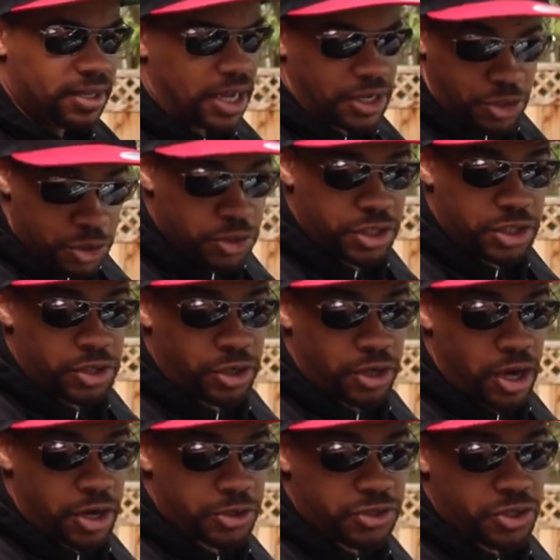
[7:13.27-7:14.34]
I usually turn
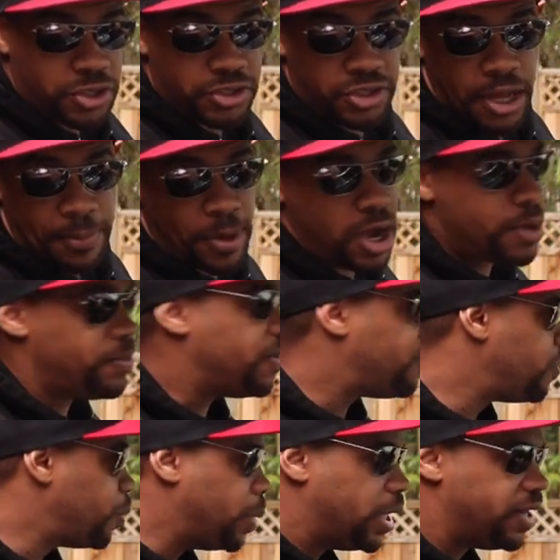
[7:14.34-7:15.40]
auto start stop on, but
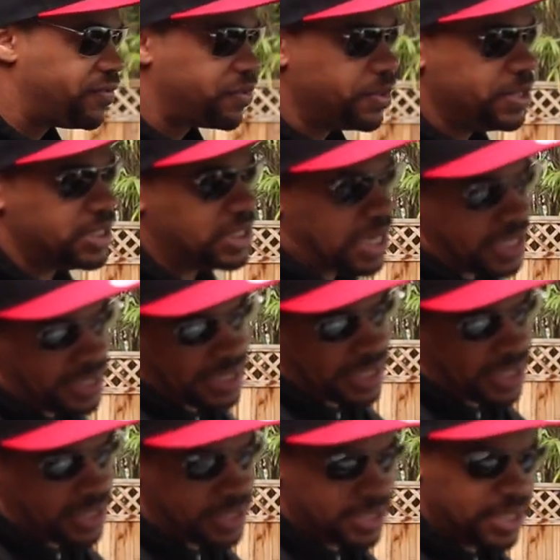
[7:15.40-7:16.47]
for whatever reason, I
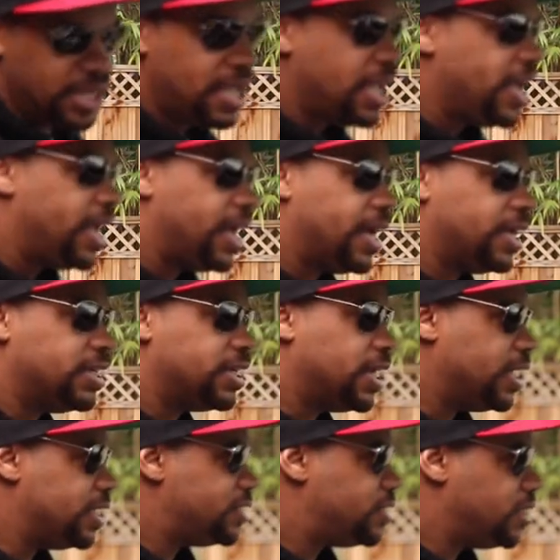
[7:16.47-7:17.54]
didn't. And
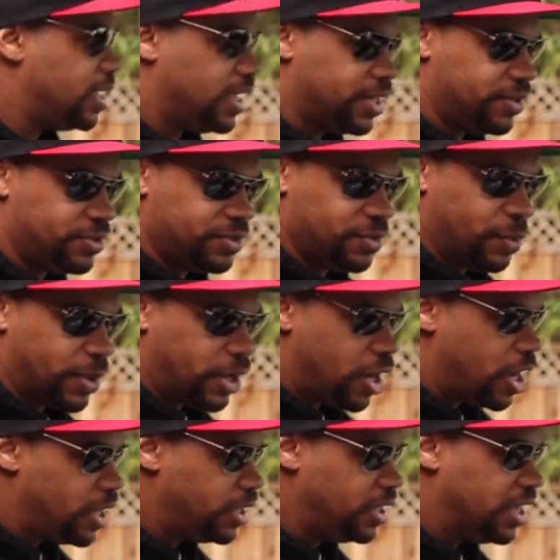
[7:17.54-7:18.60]
it went
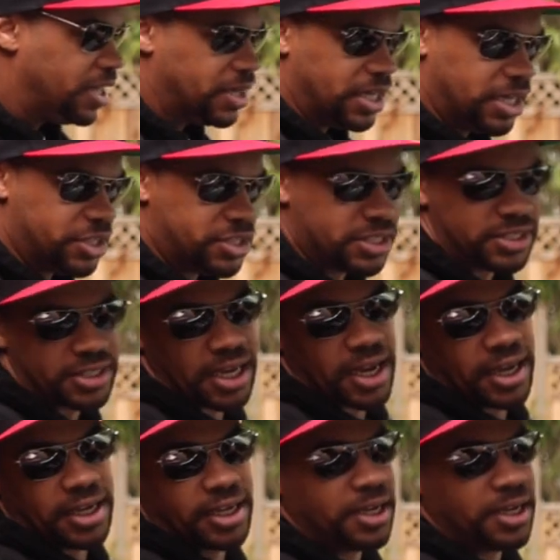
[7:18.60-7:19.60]
on and then it just died.